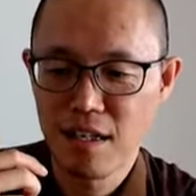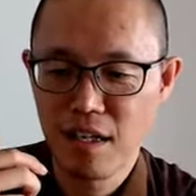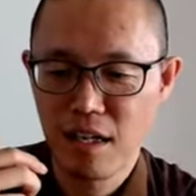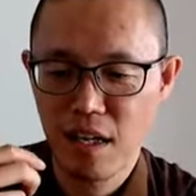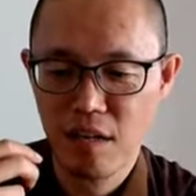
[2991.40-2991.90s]

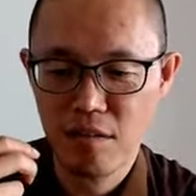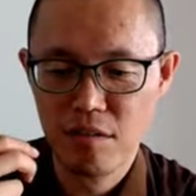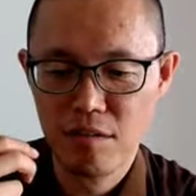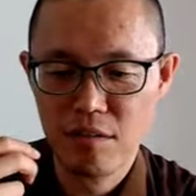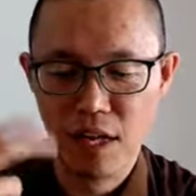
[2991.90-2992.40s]

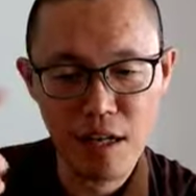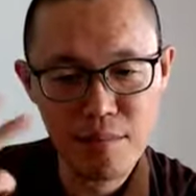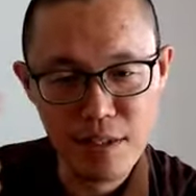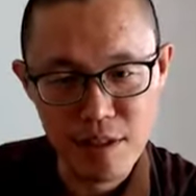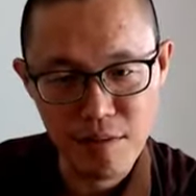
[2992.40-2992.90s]
how calm
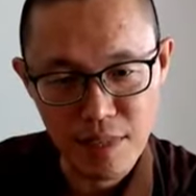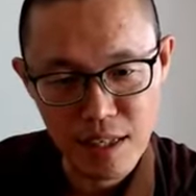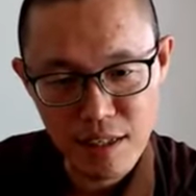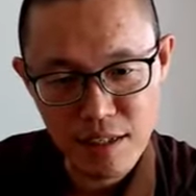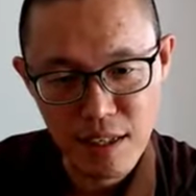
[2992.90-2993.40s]
is our
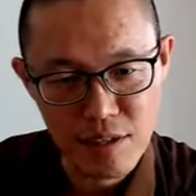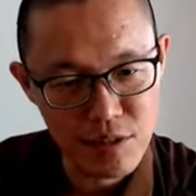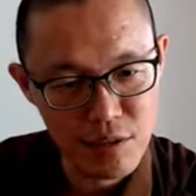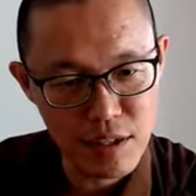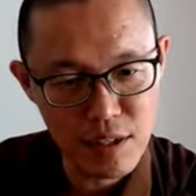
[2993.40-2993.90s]
mind, and
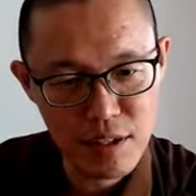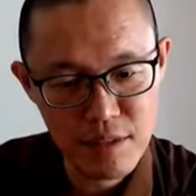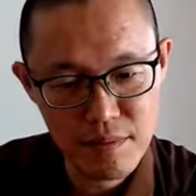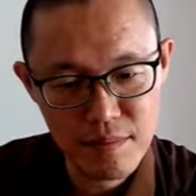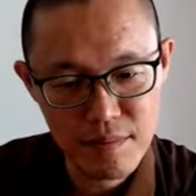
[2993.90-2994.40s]
so on.
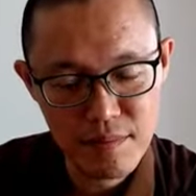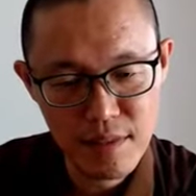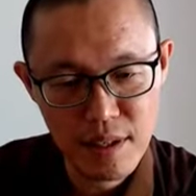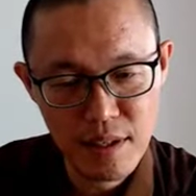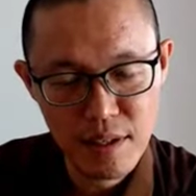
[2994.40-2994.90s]

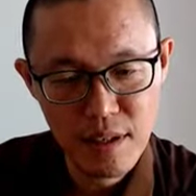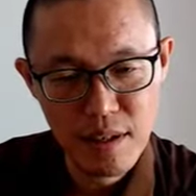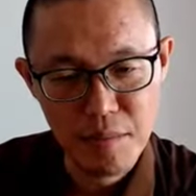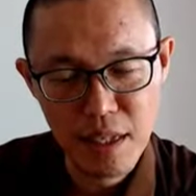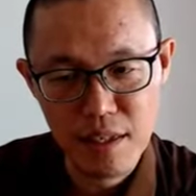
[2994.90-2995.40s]

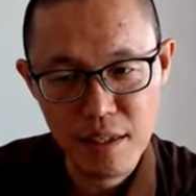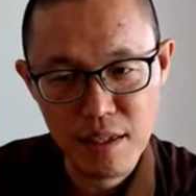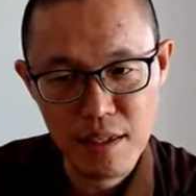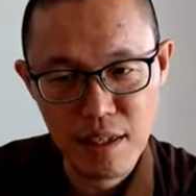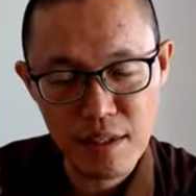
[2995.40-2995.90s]
But
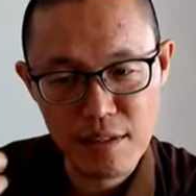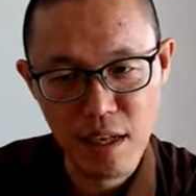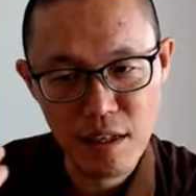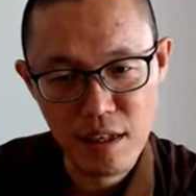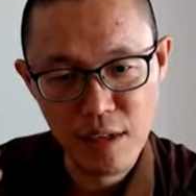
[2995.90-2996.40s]
that's
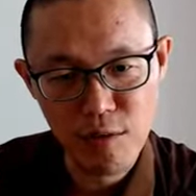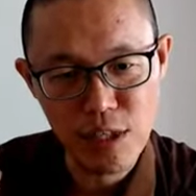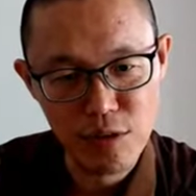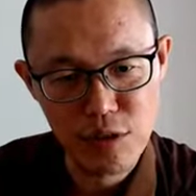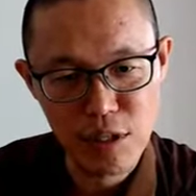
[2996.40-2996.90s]
how we
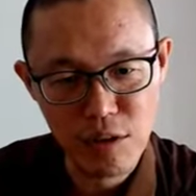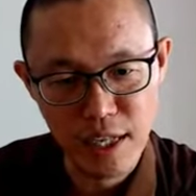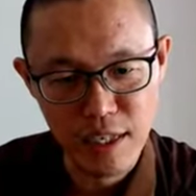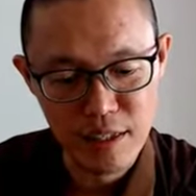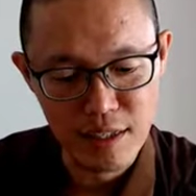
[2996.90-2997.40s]
usually look
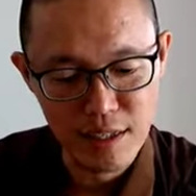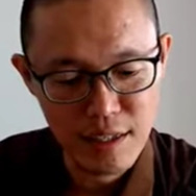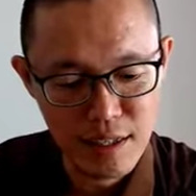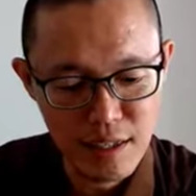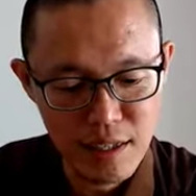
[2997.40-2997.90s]
at it.
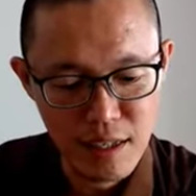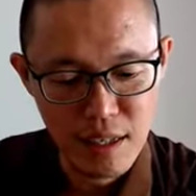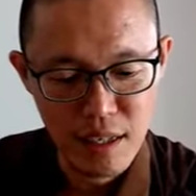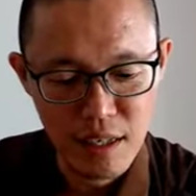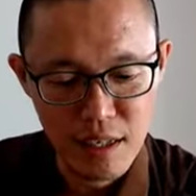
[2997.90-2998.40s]

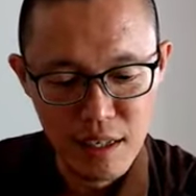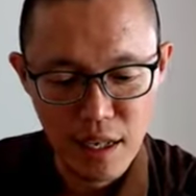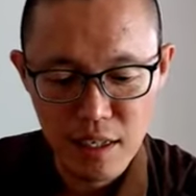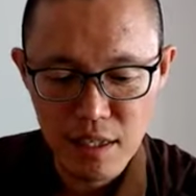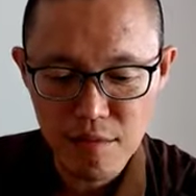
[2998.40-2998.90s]

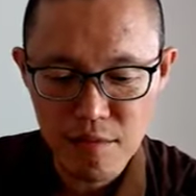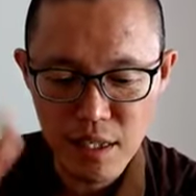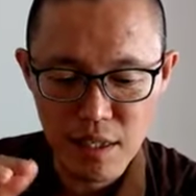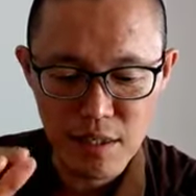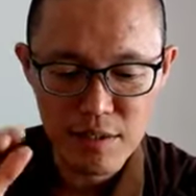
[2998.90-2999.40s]
Another
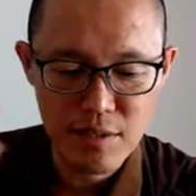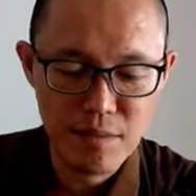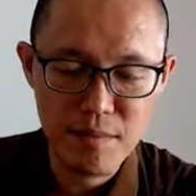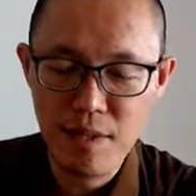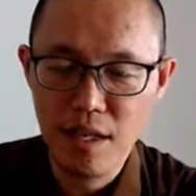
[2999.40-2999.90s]
way is,
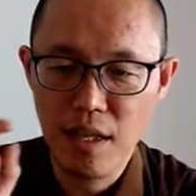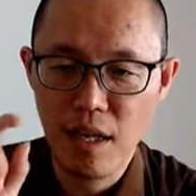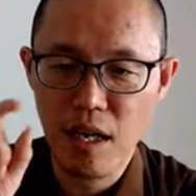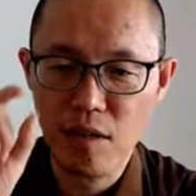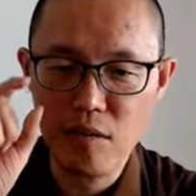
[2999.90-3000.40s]

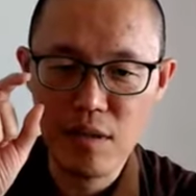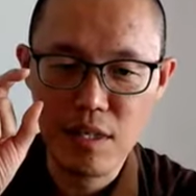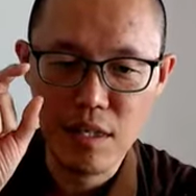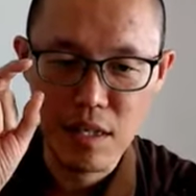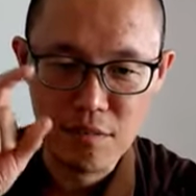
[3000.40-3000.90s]
how
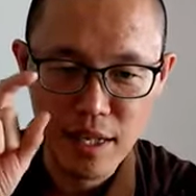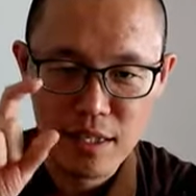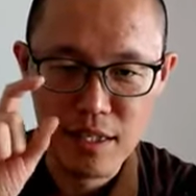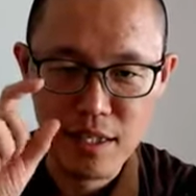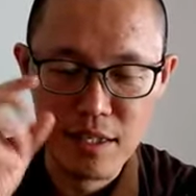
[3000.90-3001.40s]
correct
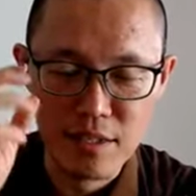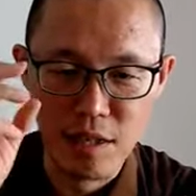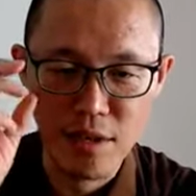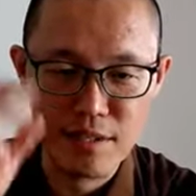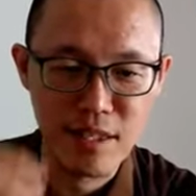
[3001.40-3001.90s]
is
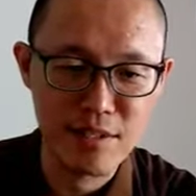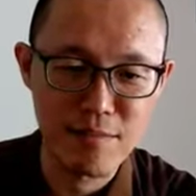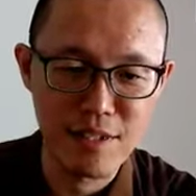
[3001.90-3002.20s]
our assessment?